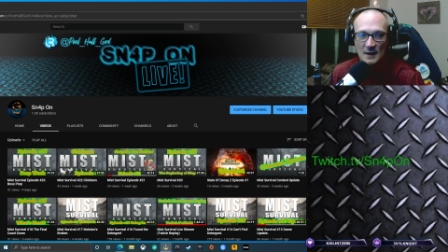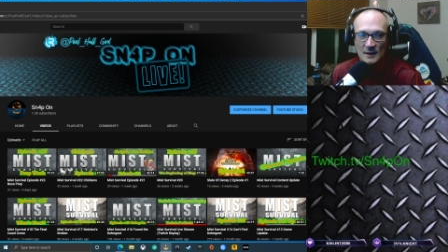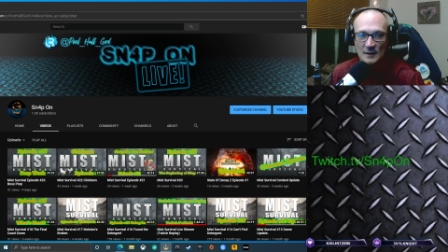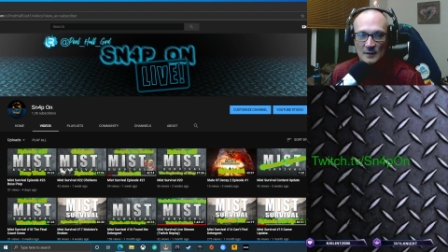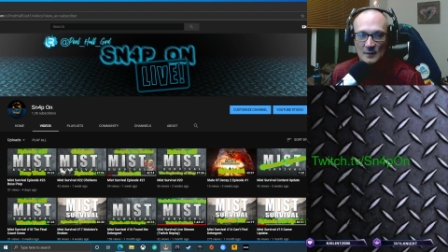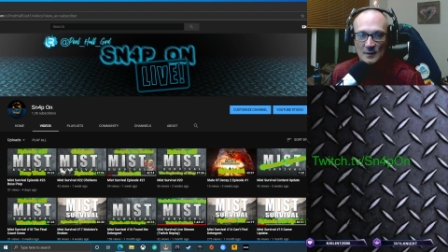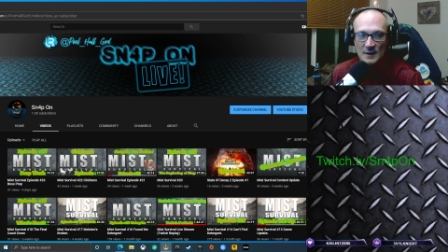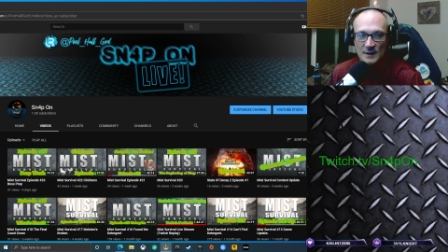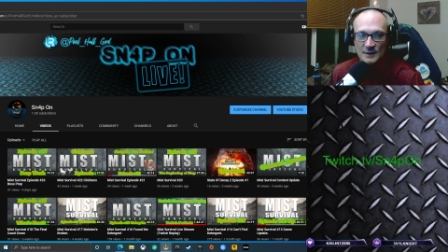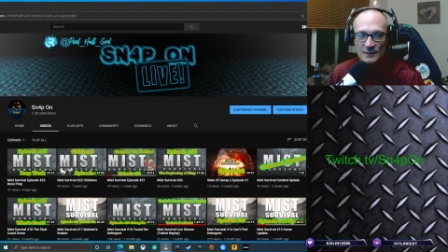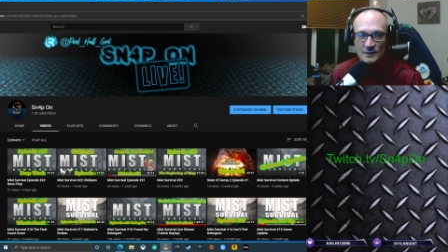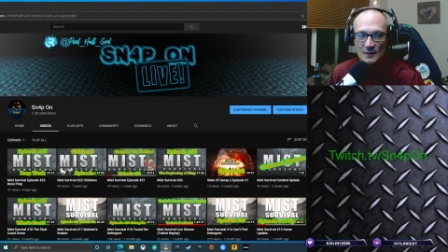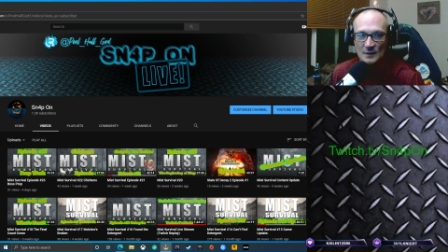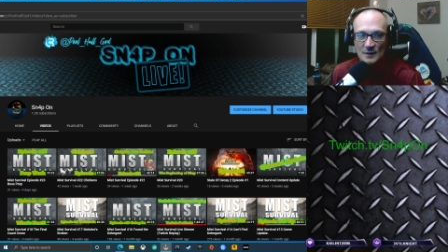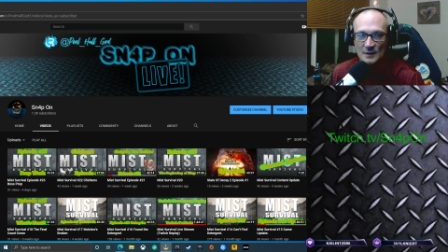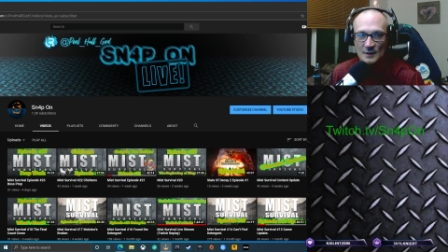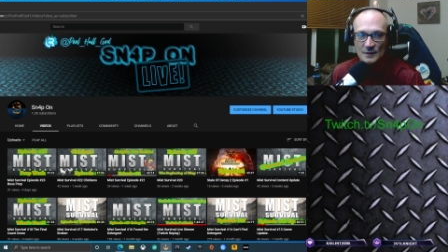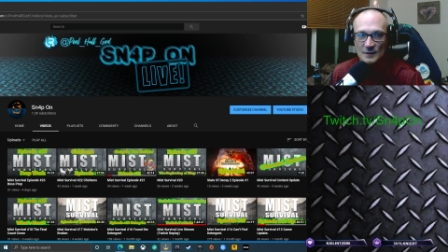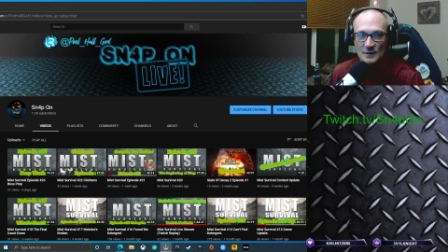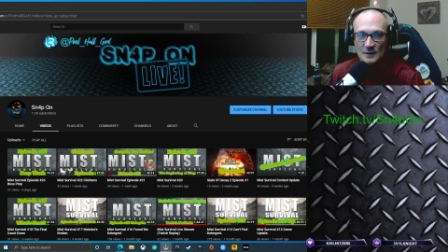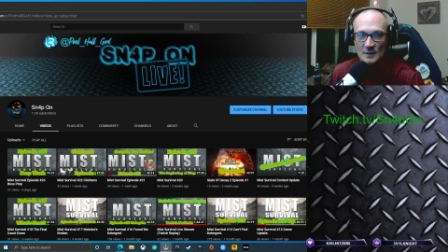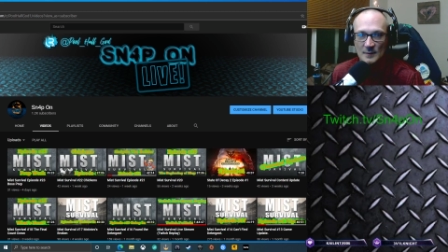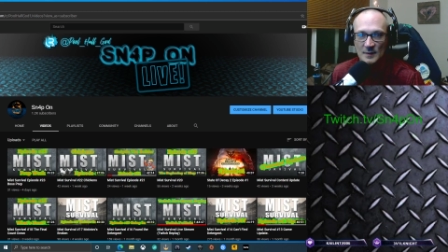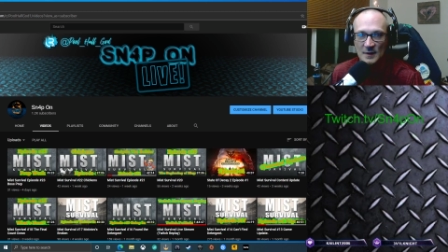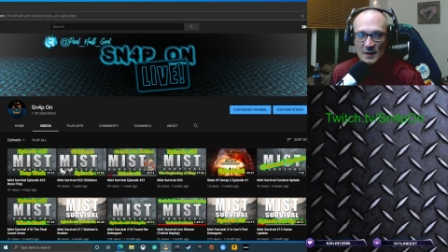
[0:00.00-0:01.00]
of the way so it looks
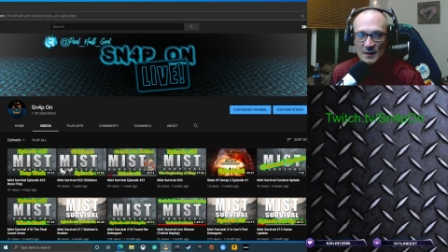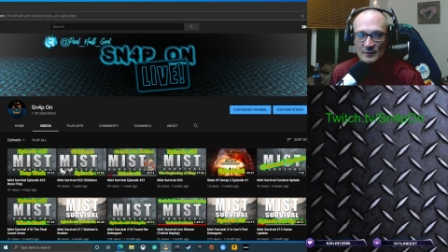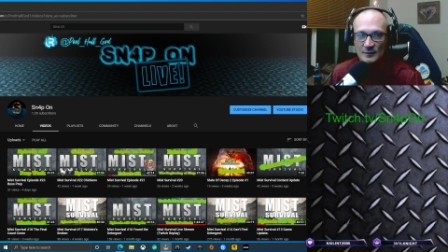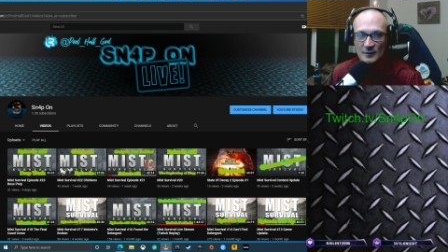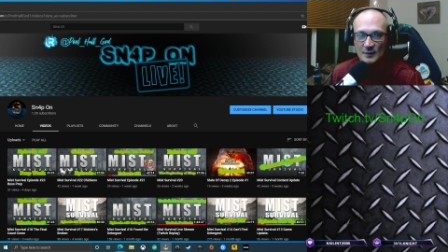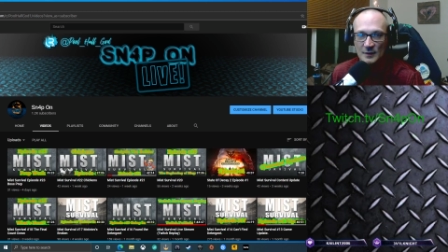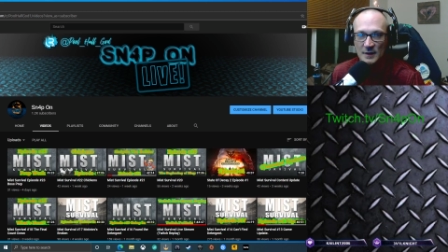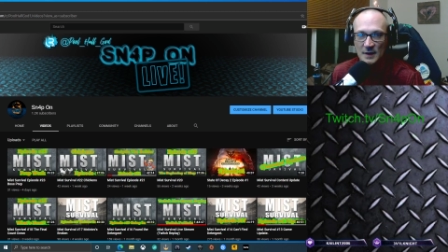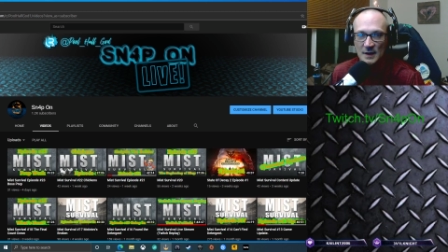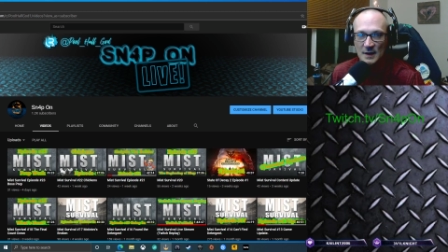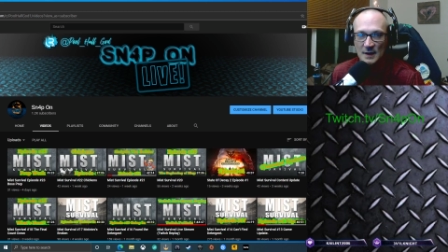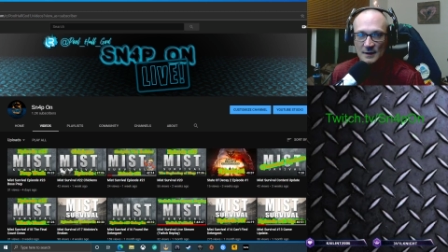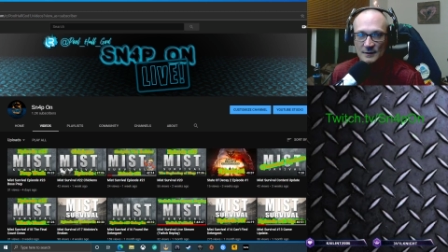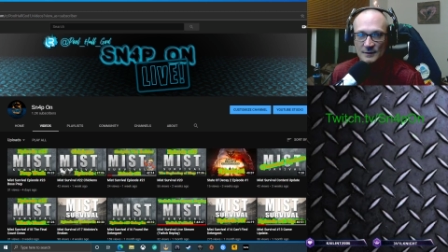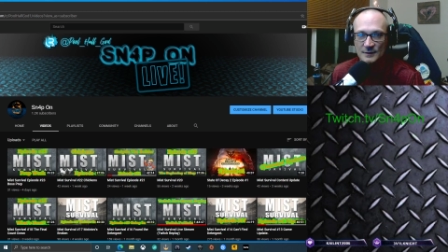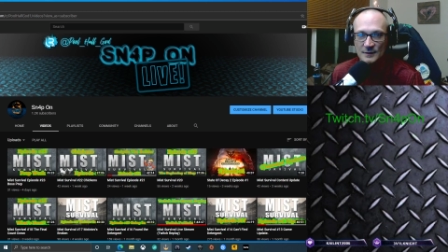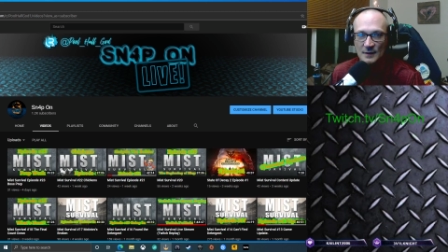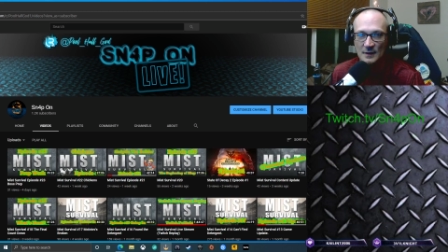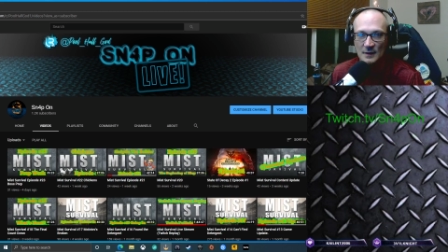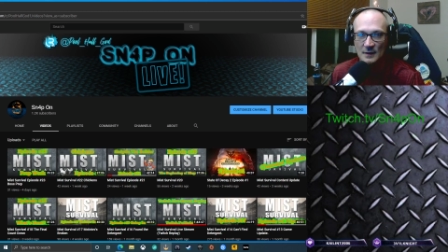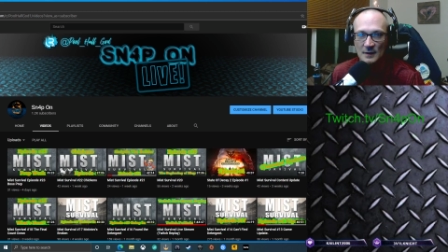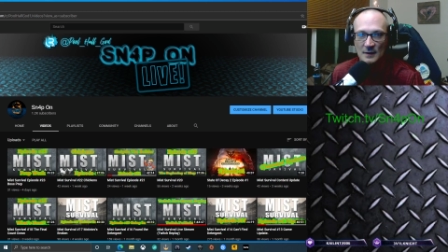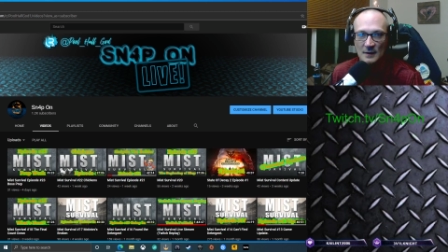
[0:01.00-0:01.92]
a little better for you guys.